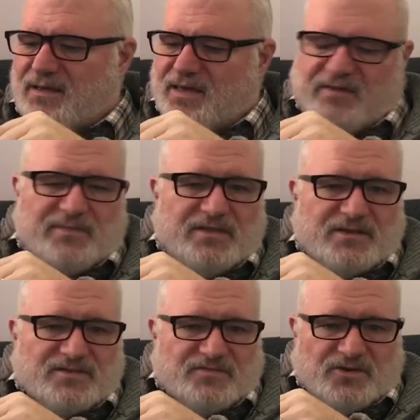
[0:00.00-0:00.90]
gave me
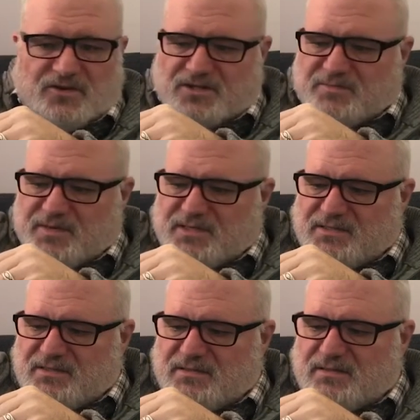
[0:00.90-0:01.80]
this for
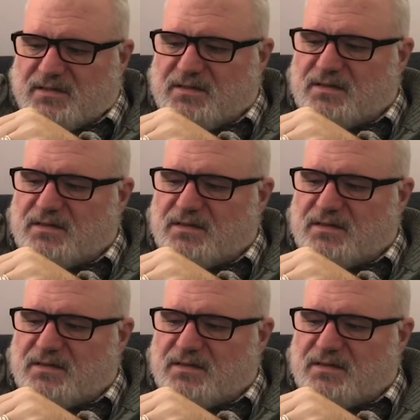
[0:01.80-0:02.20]
Christmas.